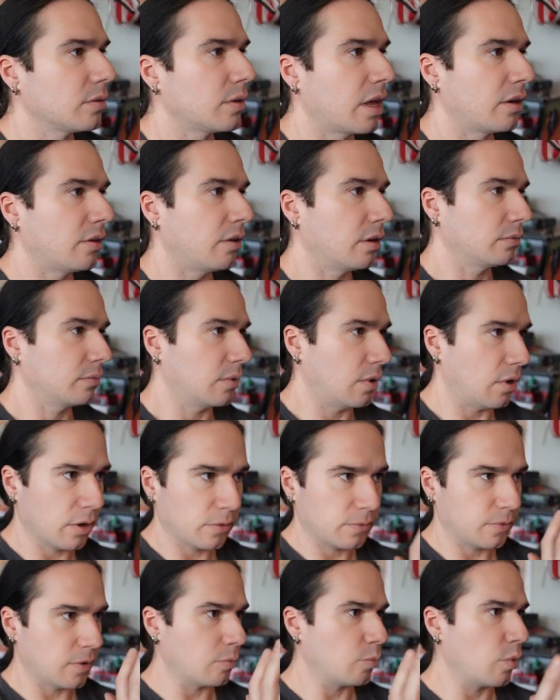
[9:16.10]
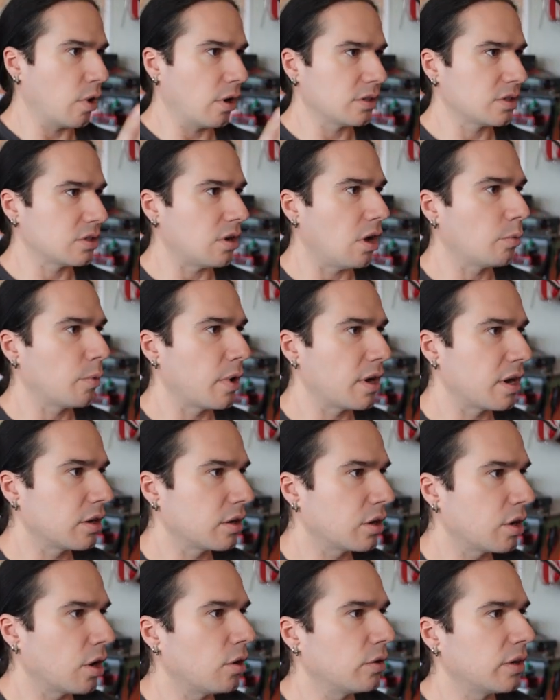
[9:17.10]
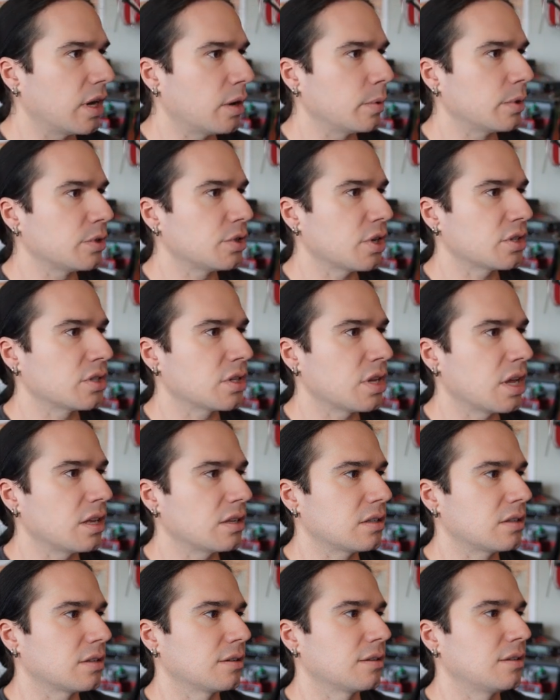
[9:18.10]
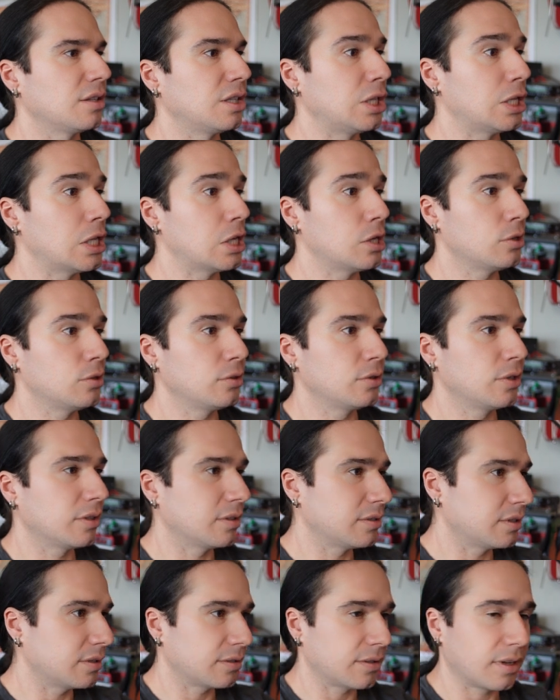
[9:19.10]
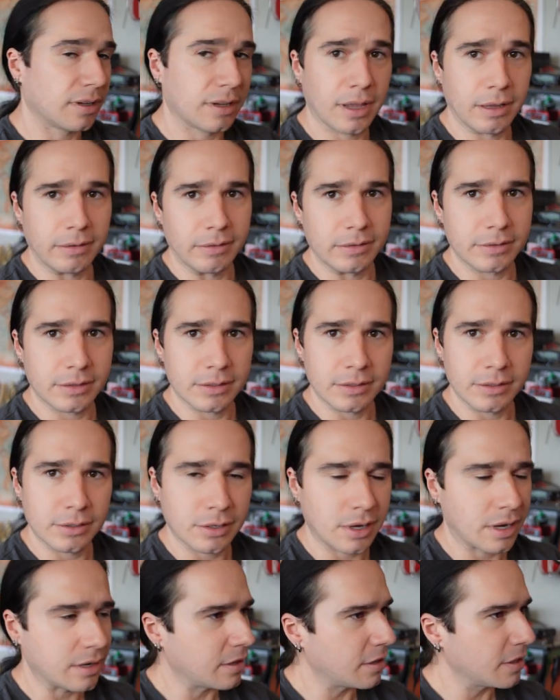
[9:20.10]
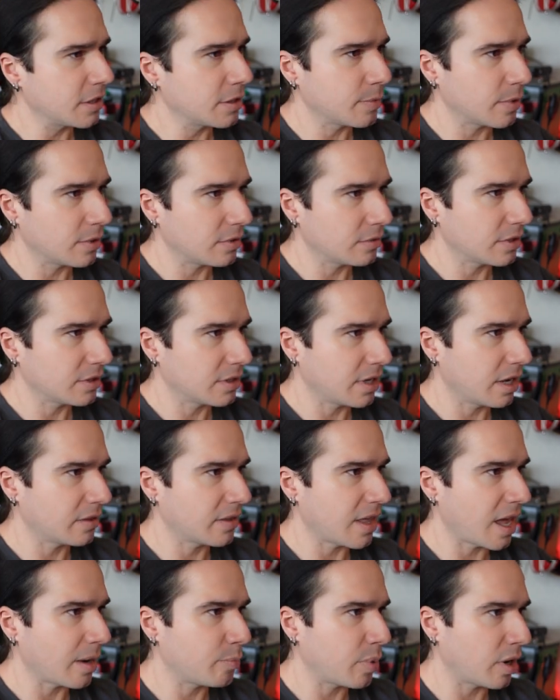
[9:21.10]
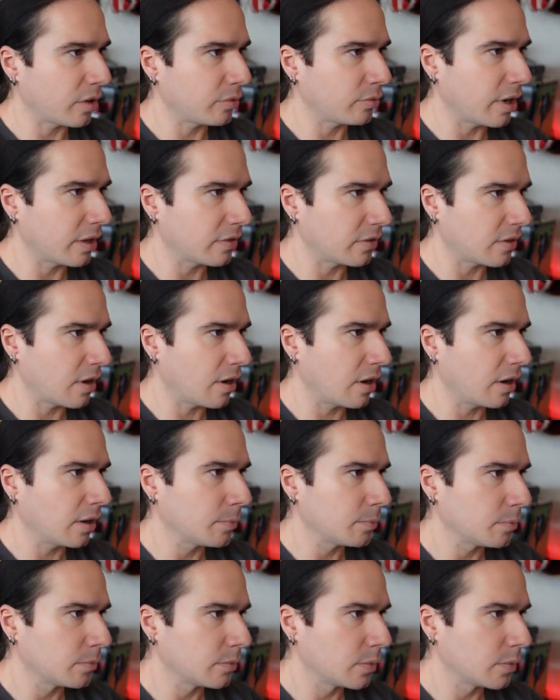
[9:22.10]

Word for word: and our, our firmware is all ready to go. Now we just hit load. It's Again, it's in Chinese, but let's hit that button right there.